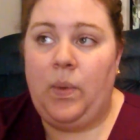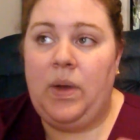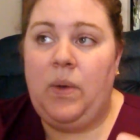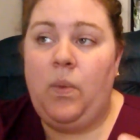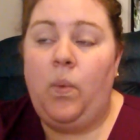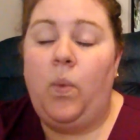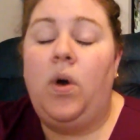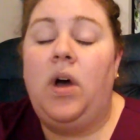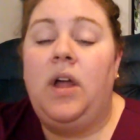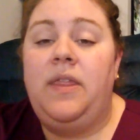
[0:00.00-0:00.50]

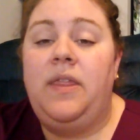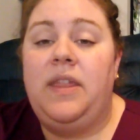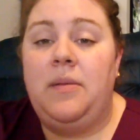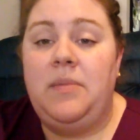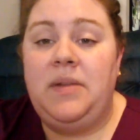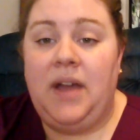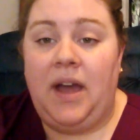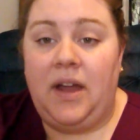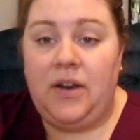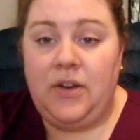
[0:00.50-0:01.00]

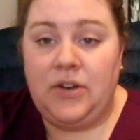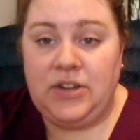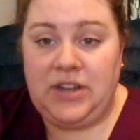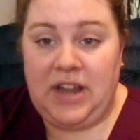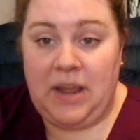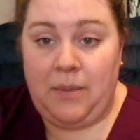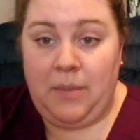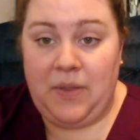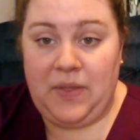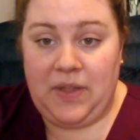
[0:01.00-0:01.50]
to
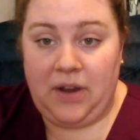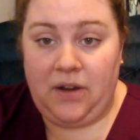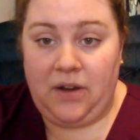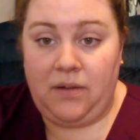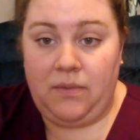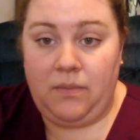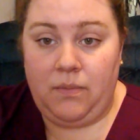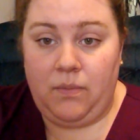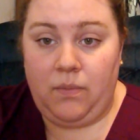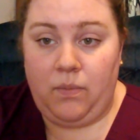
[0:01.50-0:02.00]
understand what
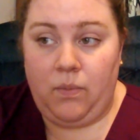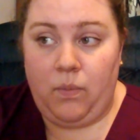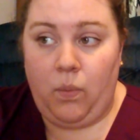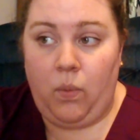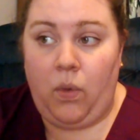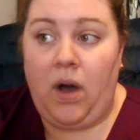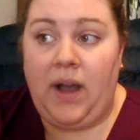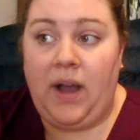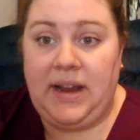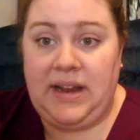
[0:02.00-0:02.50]
they're
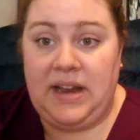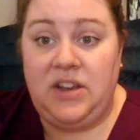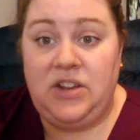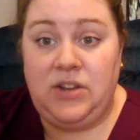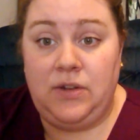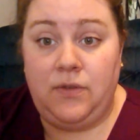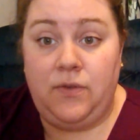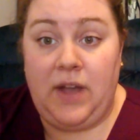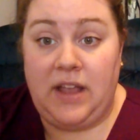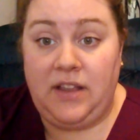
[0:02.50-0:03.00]
walking
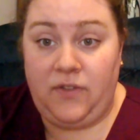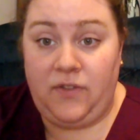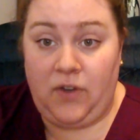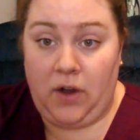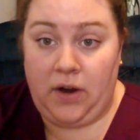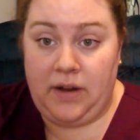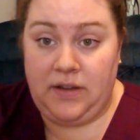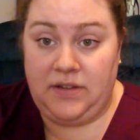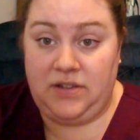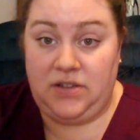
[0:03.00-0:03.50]
into as
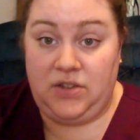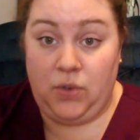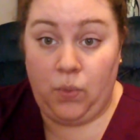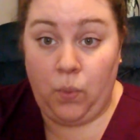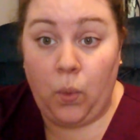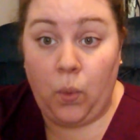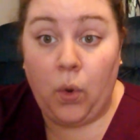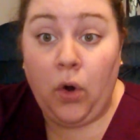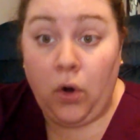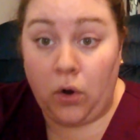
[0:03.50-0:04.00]
far as
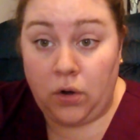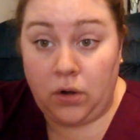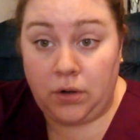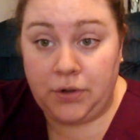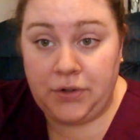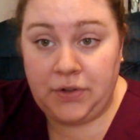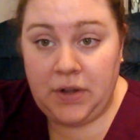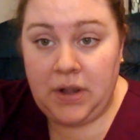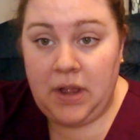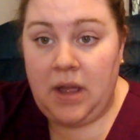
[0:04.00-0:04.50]
the
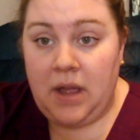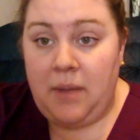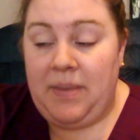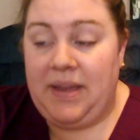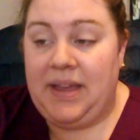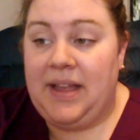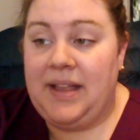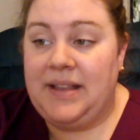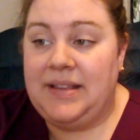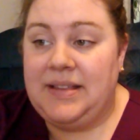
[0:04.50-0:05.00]
world,
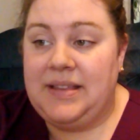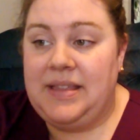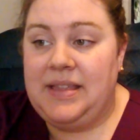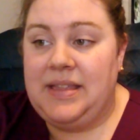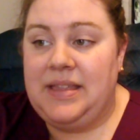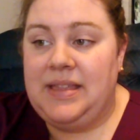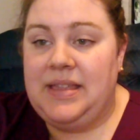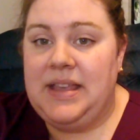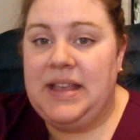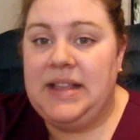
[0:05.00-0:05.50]
because
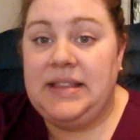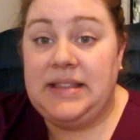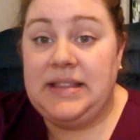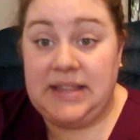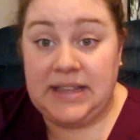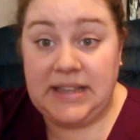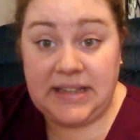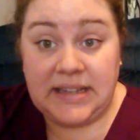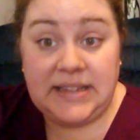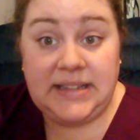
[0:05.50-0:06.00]

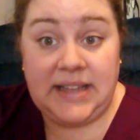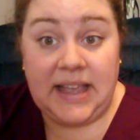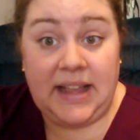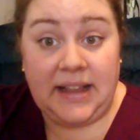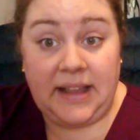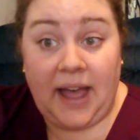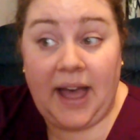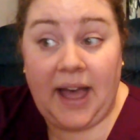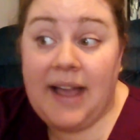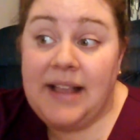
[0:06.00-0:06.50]
this is
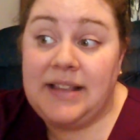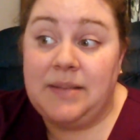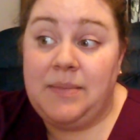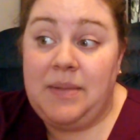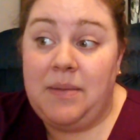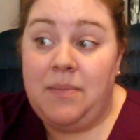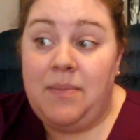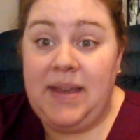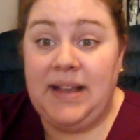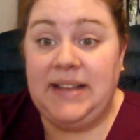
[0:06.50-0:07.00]
it, guys.
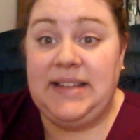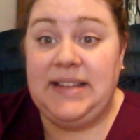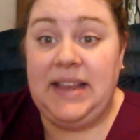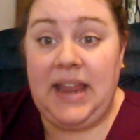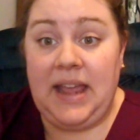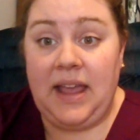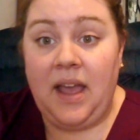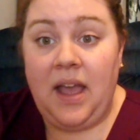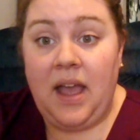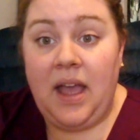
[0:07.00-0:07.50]
I mean, Big
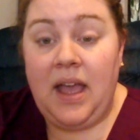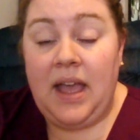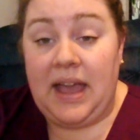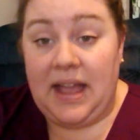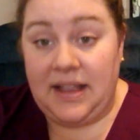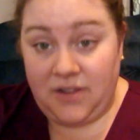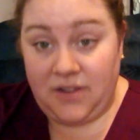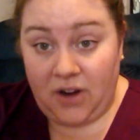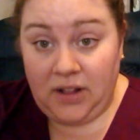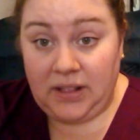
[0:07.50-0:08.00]
City,
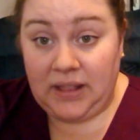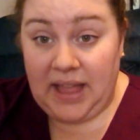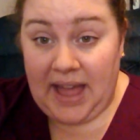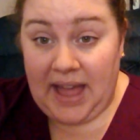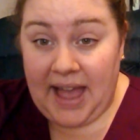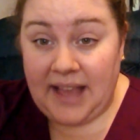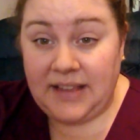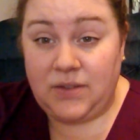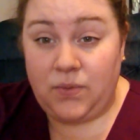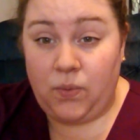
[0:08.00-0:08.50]
it's our
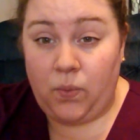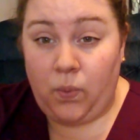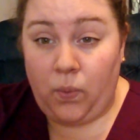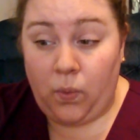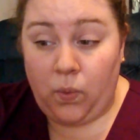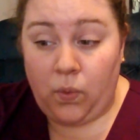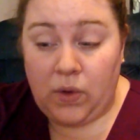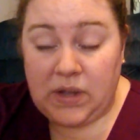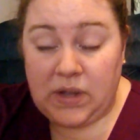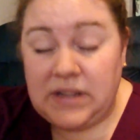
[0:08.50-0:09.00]
last
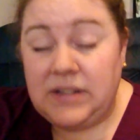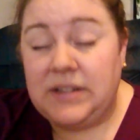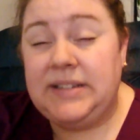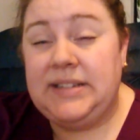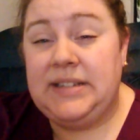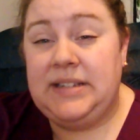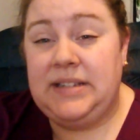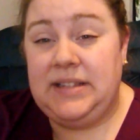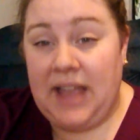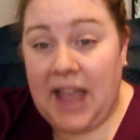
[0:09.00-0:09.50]
real
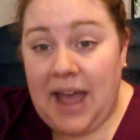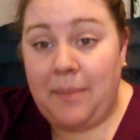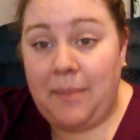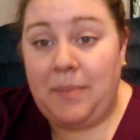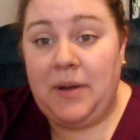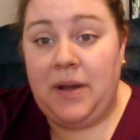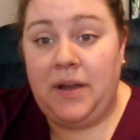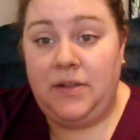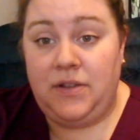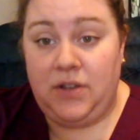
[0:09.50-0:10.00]
step
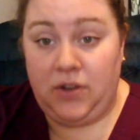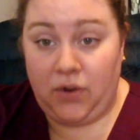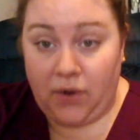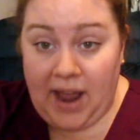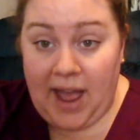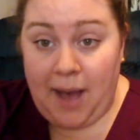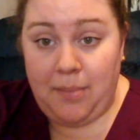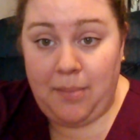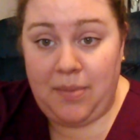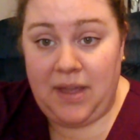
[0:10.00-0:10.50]
to
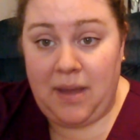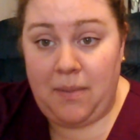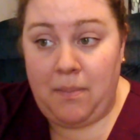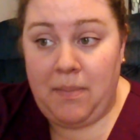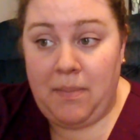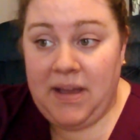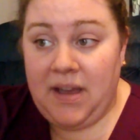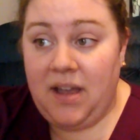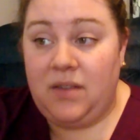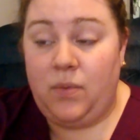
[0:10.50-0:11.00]
grab them,
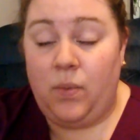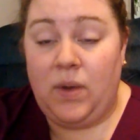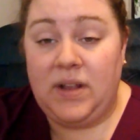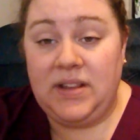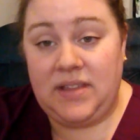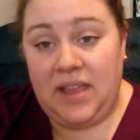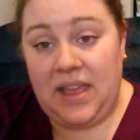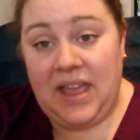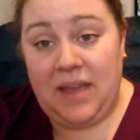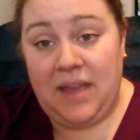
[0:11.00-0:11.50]
because
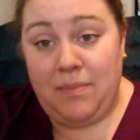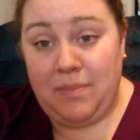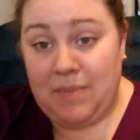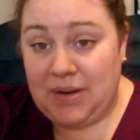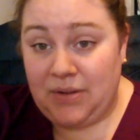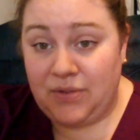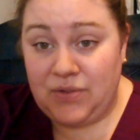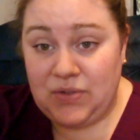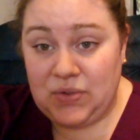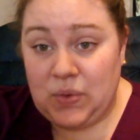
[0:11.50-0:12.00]
once they hit
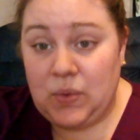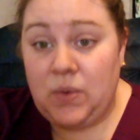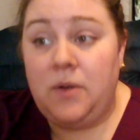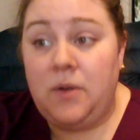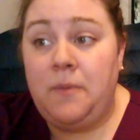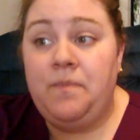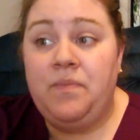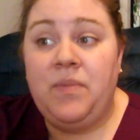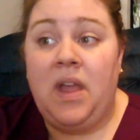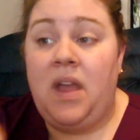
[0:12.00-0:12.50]
middle
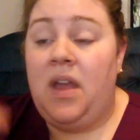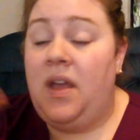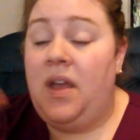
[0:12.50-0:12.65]
school,